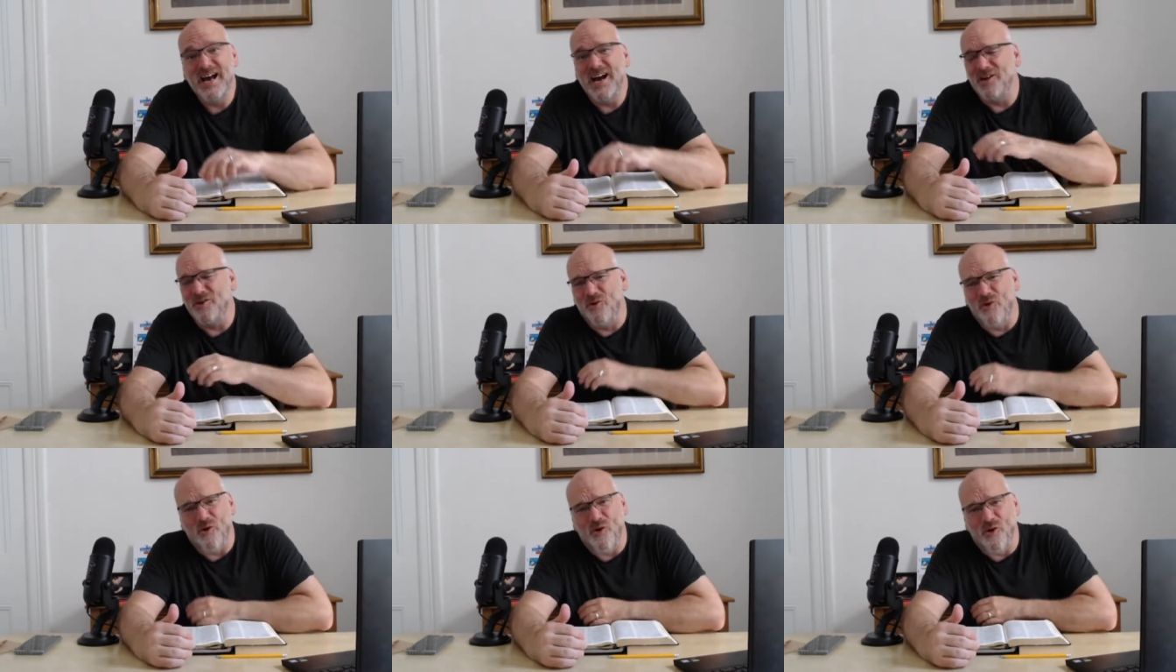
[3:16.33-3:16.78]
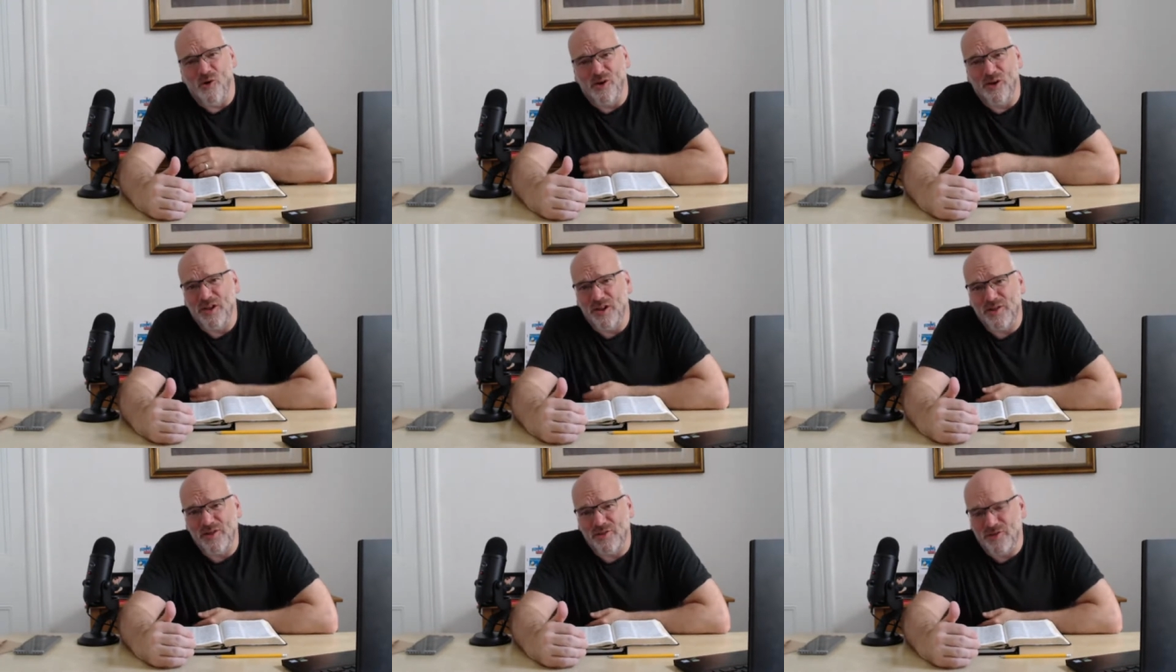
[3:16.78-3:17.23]
and
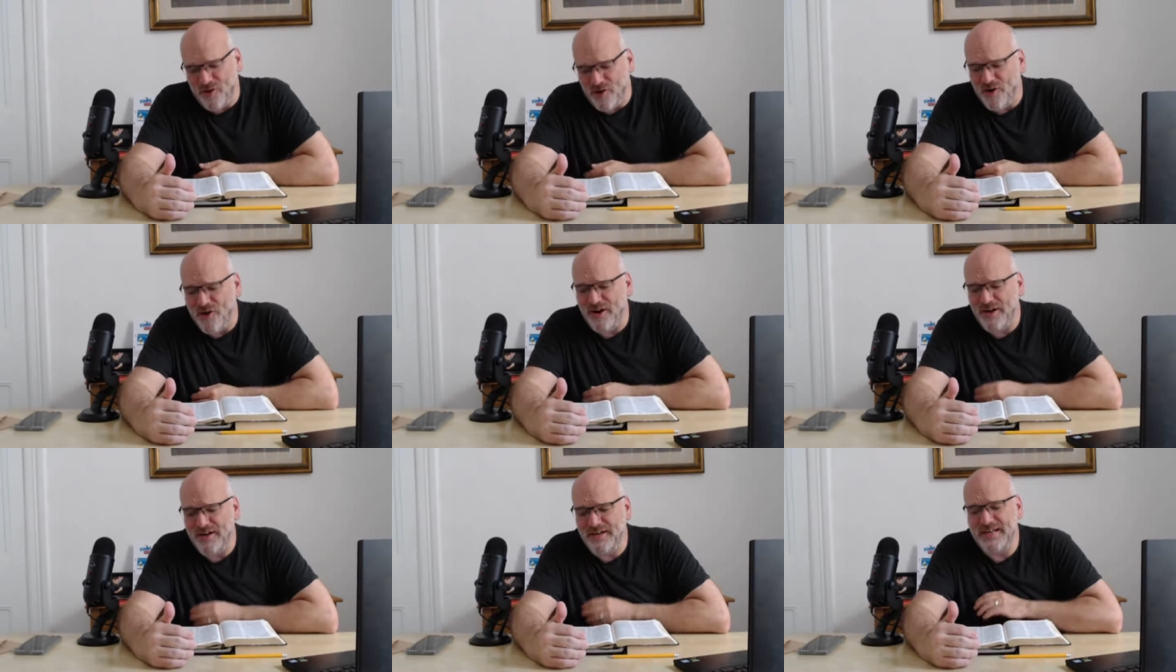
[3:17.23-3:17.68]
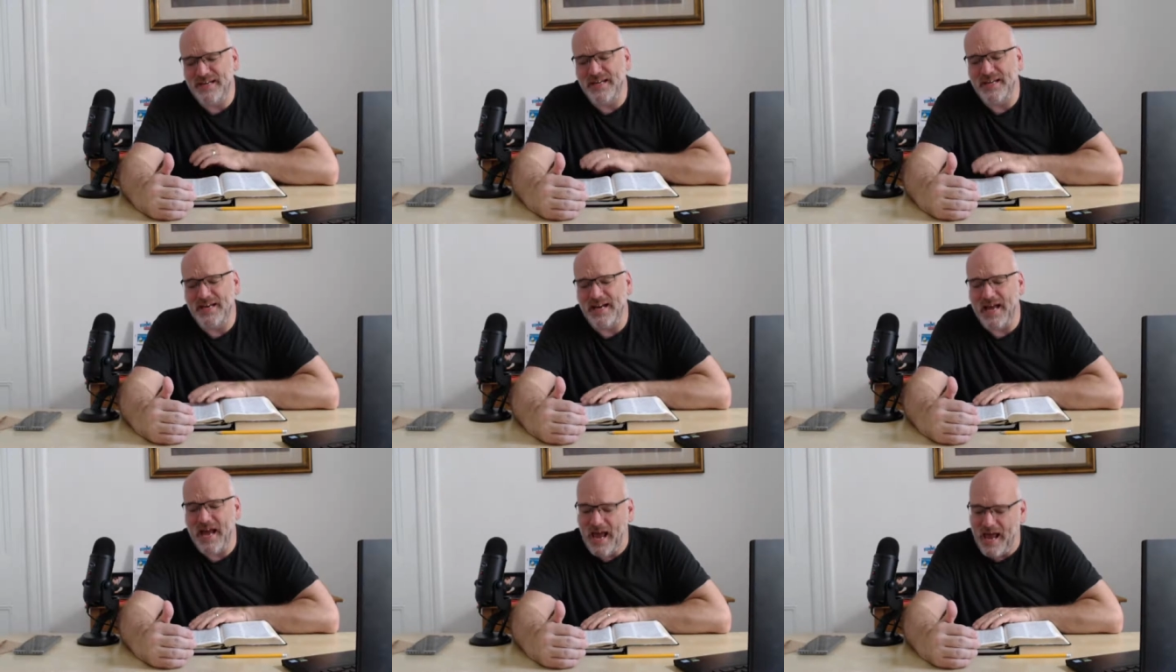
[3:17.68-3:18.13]
all authority
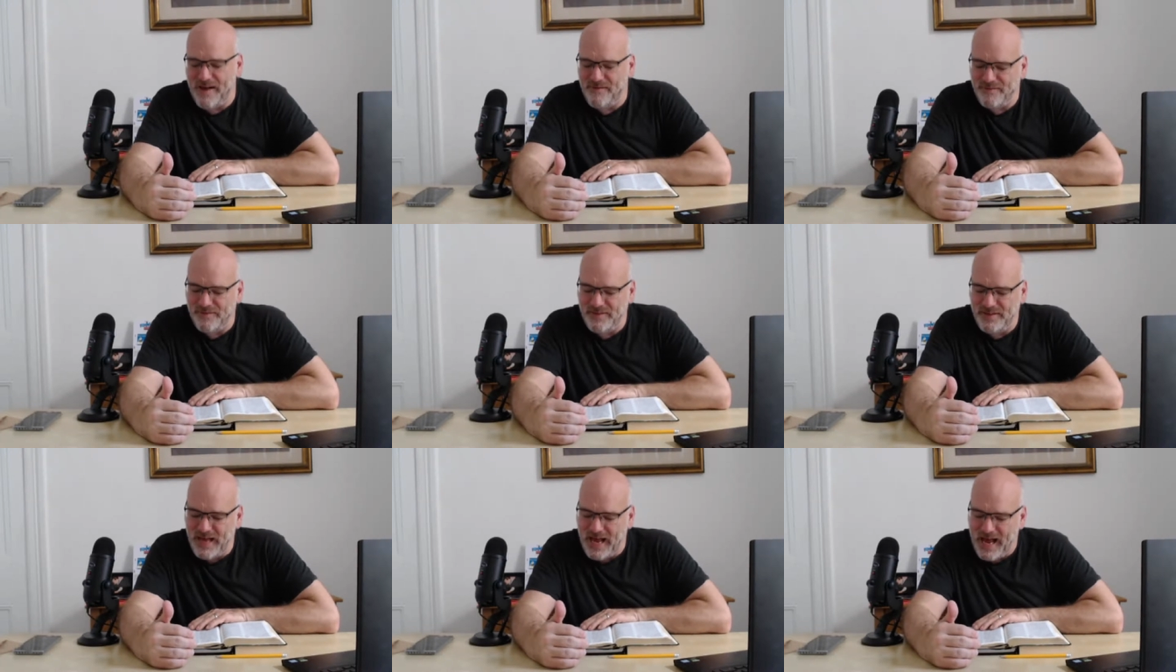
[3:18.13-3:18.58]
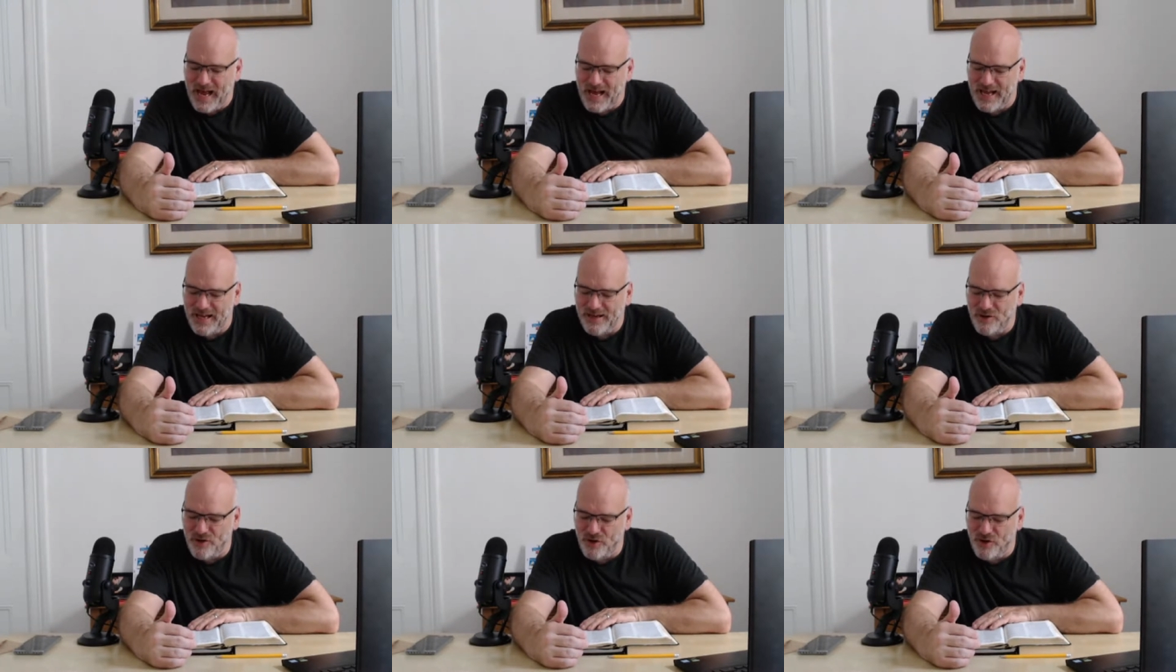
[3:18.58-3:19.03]
in heaven
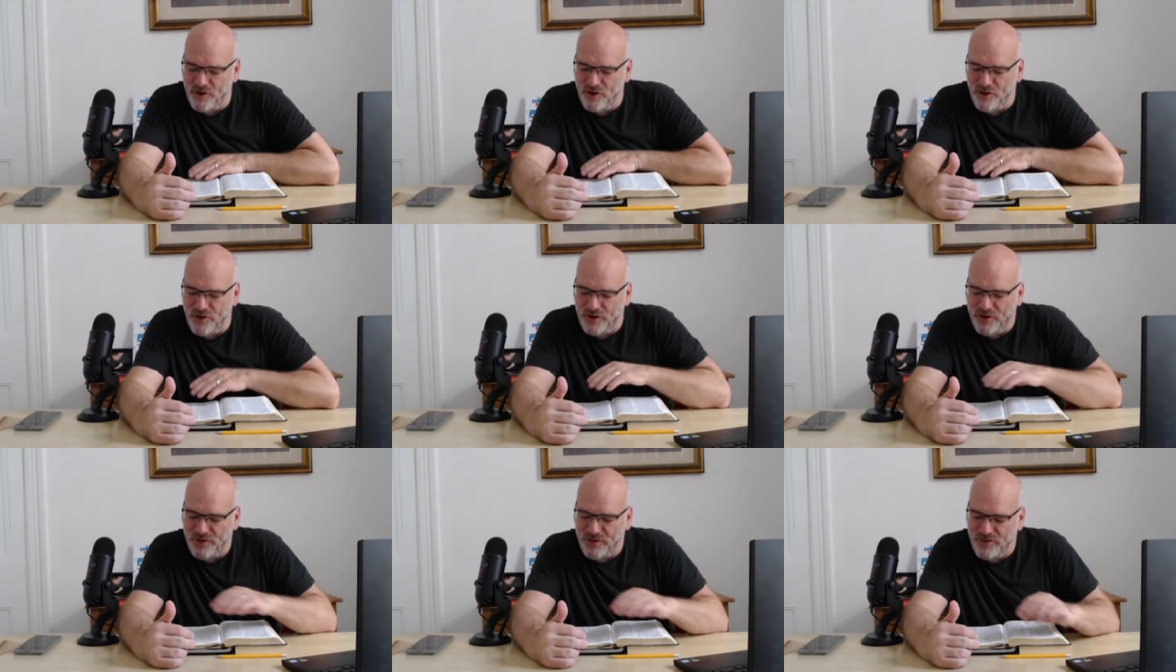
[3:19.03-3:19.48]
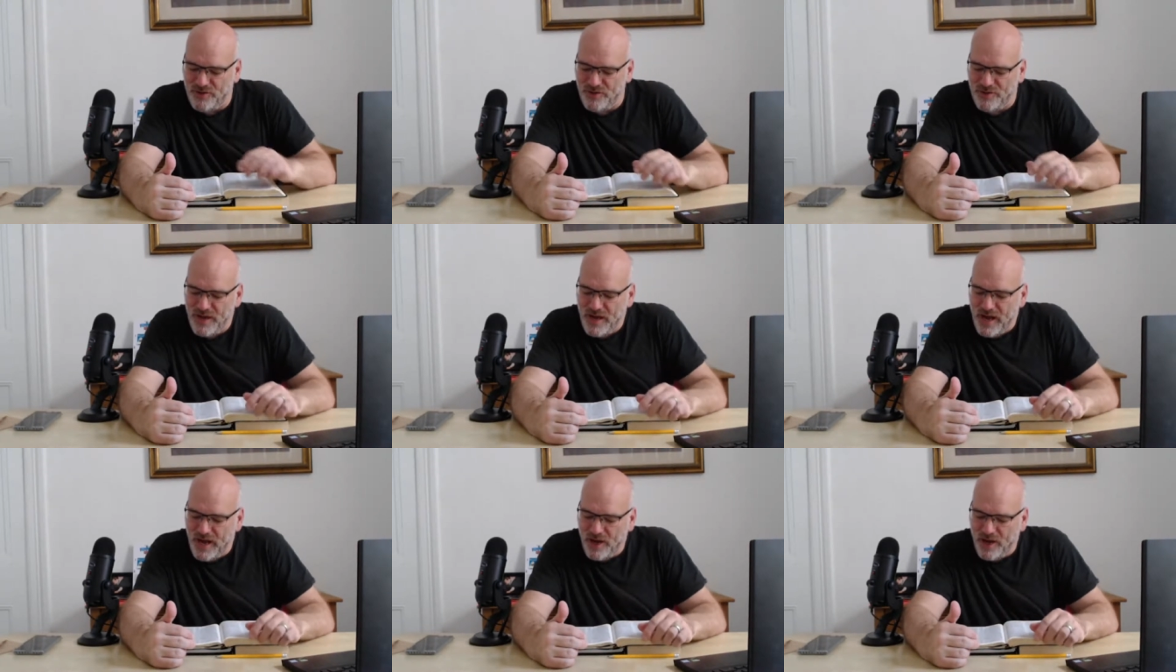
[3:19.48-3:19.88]
and earth,